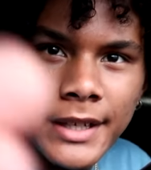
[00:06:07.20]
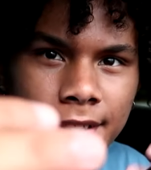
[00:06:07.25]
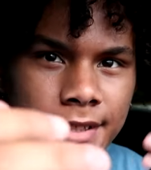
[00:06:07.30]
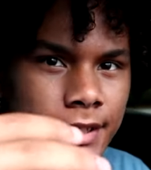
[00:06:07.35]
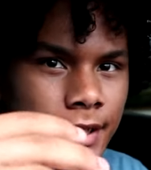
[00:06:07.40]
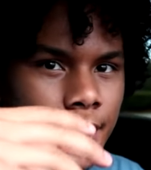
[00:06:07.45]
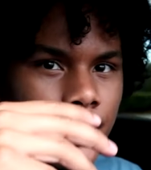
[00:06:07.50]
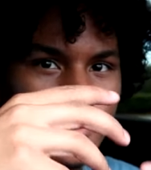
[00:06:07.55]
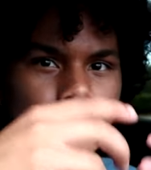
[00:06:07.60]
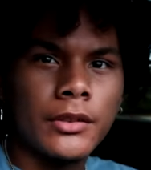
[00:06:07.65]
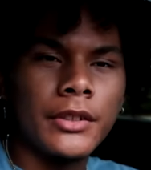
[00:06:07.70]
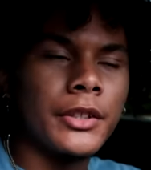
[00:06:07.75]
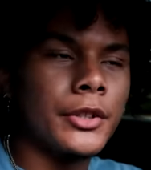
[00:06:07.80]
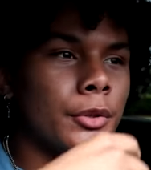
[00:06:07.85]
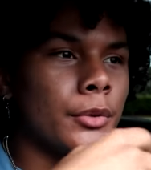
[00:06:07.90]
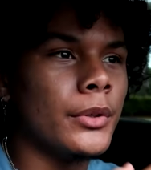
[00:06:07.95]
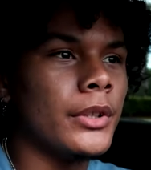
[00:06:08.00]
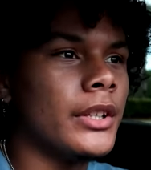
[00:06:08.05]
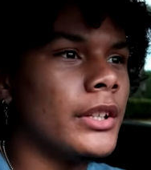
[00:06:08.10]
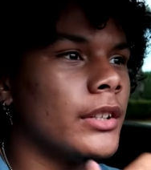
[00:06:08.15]
guess they can only
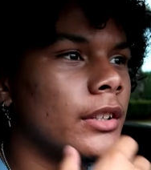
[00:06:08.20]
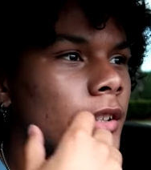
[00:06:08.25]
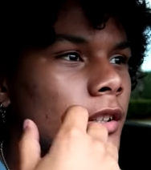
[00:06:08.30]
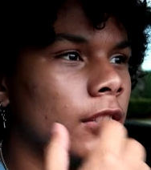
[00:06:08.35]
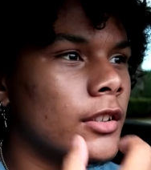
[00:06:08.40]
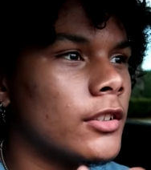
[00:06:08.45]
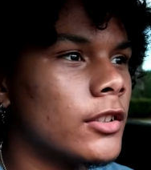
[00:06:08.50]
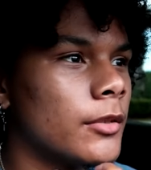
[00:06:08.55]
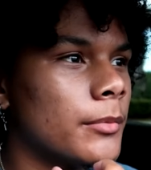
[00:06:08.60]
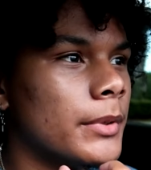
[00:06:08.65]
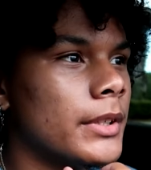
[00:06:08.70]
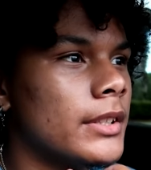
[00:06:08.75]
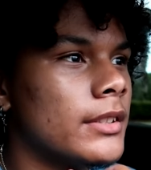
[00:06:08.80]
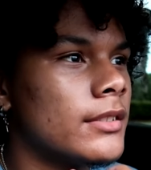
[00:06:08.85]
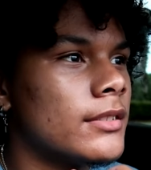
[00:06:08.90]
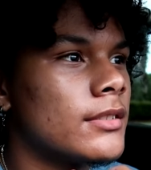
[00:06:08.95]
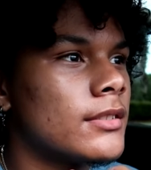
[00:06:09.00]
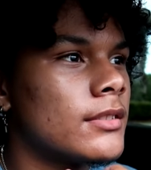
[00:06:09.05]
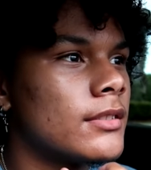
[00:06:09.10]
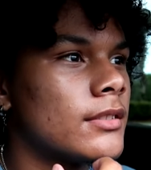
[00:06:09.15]
do it in
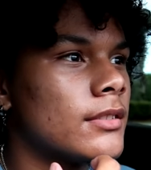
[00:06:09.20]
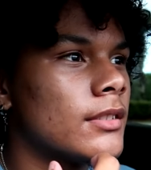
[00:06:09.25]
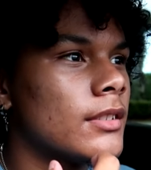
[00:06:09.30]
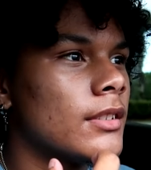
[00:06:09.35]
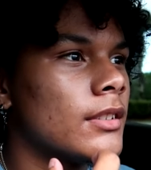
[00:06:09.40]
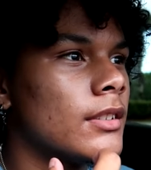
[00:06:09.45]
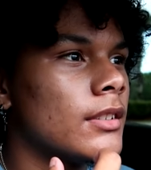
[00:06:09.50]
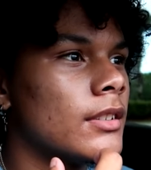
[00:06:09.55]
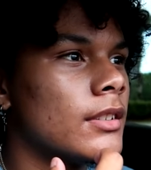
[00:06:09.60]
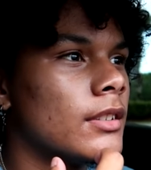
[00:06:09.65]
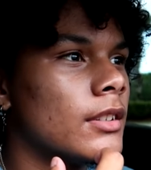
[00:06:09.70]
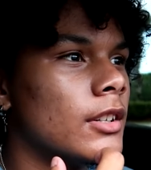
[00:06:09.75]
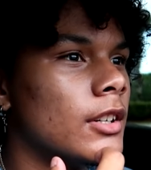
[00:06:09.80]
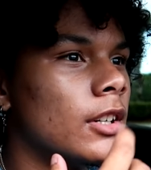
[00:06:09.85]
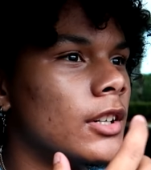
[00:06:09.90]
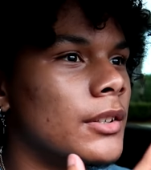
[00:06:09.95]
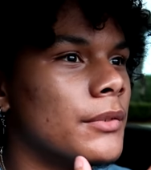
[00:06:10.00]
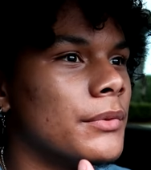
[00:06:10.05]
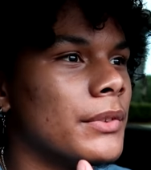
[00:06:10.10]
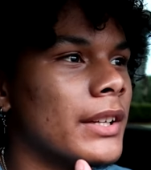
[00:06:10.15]
increments
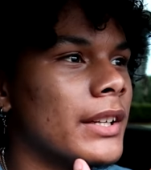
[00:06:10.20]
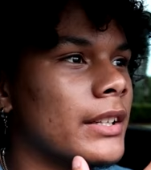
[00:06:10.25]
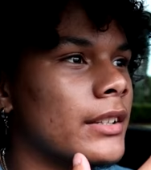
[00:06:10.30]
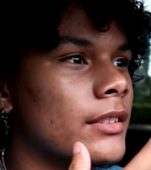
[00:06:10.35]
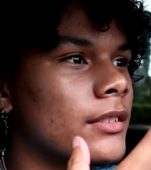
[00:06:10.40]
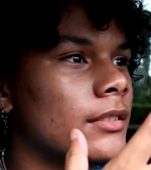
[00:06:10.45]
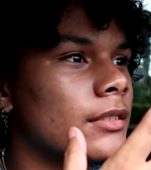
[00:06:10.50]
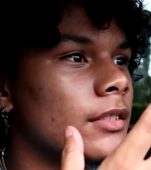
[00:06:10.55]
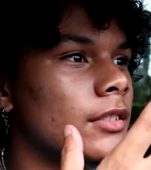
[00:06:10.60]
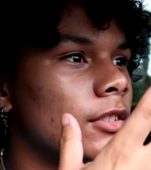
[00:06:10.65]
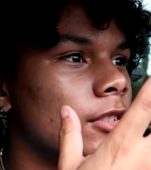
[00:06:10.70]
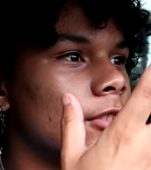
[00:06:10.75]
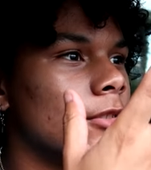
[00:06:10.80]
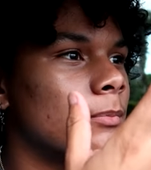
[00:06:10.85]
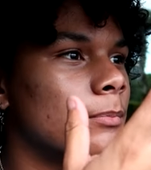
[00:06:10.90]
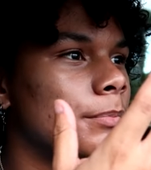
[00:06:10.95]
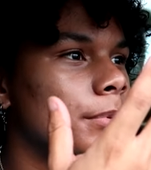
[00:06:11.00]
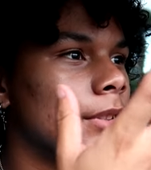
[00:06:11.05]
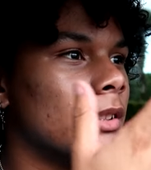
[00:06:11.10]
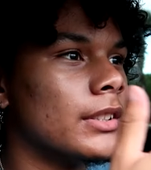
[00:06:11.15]
of like, you
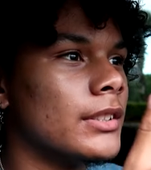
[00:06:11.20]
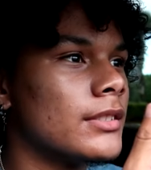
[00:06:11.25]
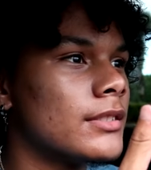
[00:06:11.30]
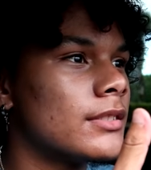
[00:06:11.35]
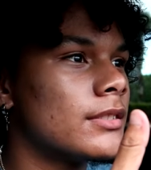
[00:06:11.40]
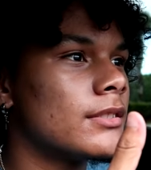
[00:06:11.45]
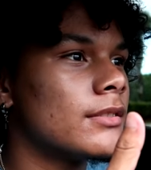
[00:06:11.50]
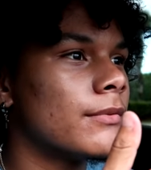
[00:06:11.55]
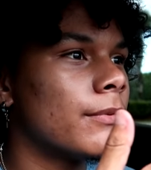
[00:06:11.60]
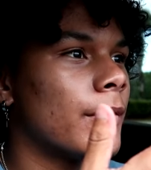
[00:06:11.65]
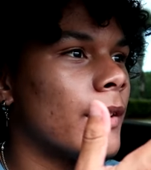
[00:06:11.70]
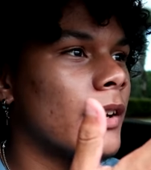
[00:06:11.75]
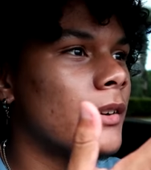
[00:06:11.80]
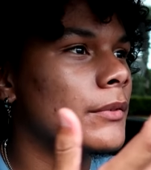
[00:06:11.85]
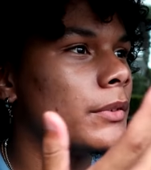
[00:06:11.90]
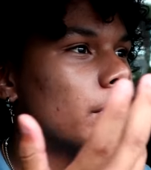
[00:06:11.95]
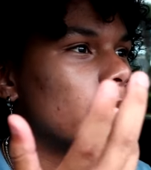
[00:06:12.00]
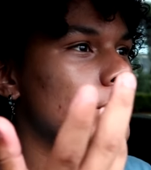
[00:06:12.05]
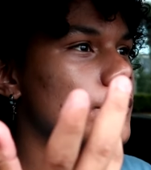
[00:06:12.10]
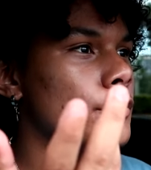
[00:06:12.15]
know, plus
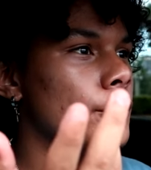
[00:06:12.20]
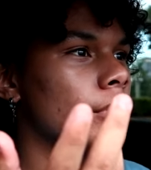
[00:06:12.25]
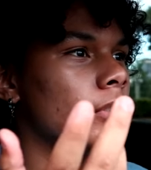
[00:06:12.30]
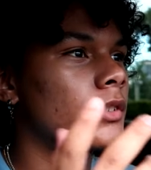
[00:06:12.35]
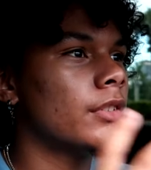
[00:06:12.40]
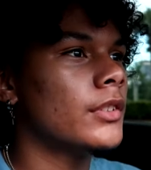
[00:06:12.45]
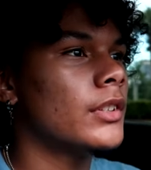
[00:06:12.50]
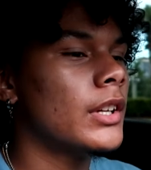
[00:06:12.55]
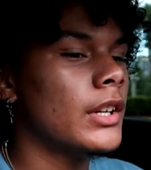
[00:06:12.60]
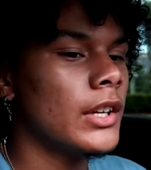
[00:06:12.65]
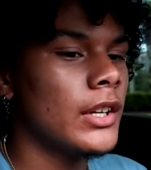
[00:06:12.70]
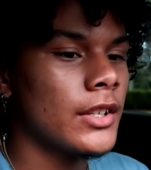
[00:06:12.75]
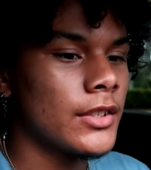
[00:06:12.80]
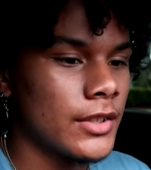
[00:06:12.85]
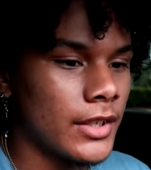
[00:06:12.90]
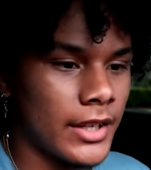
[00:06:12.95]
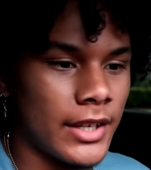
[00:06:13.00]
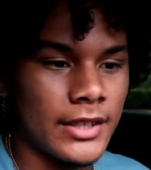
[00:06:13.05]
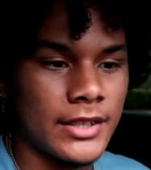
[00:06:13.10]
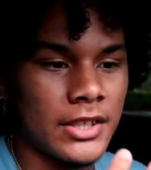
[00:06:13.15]
500.
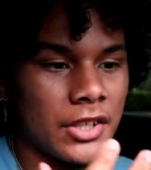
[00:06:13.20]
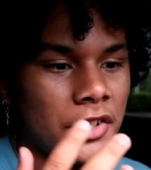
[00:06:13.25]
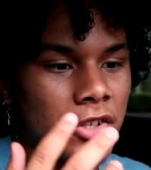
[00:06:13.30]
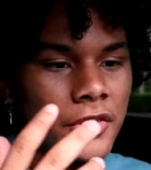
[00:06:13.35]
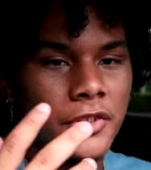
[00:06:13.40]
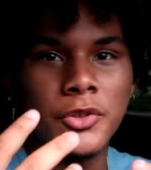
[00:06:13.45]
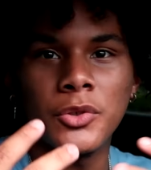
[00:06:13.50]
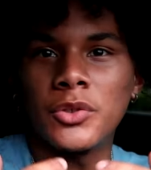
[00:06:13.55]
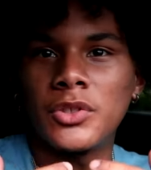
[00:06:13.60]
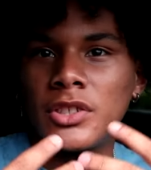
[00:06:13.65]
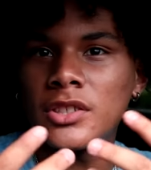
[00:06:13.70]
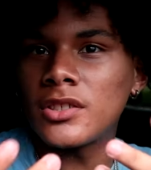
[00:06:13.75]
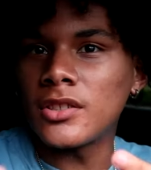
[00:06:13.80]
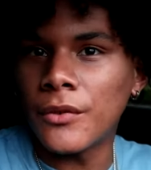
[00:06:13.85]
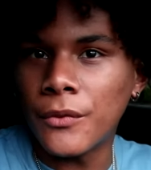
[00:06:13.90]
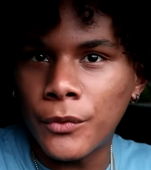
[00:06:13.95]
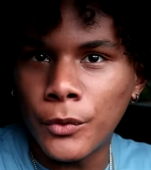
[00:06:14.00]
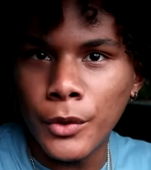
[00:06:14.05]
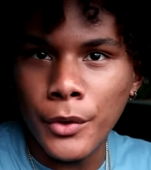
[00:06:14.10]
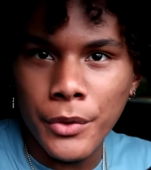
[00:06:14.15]
So I guess you couldn't do just
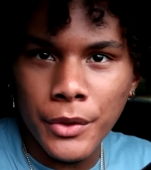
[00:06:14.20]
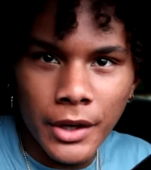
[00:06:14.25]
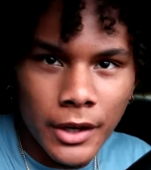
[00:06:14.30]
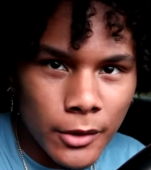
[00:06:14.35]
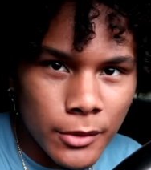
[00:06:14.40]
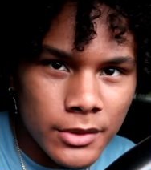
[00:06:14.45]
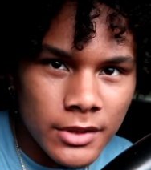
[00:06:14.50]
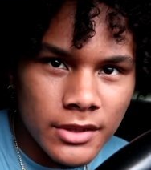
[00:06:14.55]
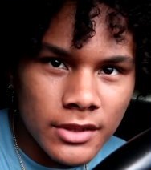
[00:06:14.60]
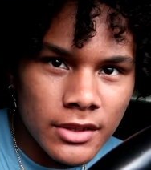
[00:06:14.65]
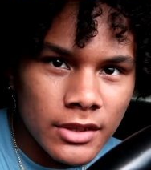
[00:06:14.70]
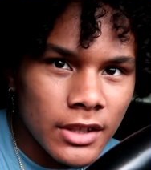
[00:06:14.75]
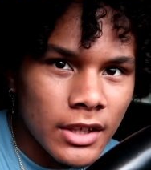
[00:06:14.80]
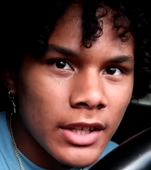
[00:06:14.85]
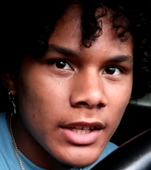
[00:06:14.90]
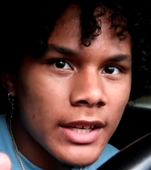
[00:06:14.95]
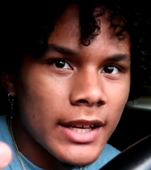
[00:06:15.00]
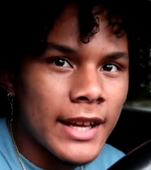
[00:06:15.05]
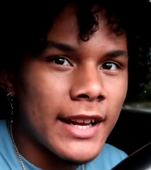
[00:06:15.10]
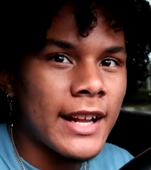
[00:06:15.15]
the 4,000.
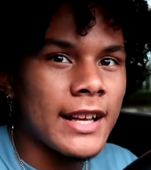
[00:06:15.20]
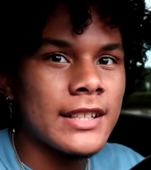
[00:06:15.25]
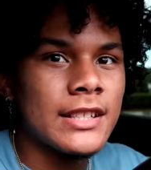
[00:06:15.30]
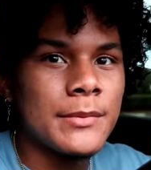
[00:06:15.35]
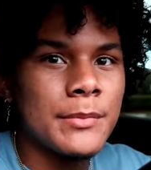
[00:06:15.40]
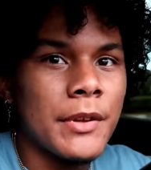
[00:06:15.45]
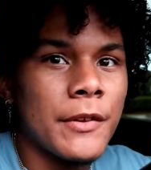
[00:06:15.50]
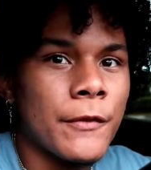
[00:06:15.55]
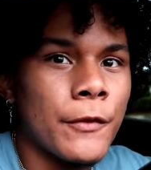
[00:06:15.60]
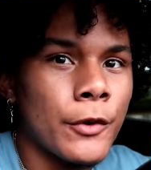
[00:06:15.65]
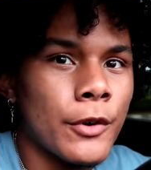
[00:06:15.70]
It had to be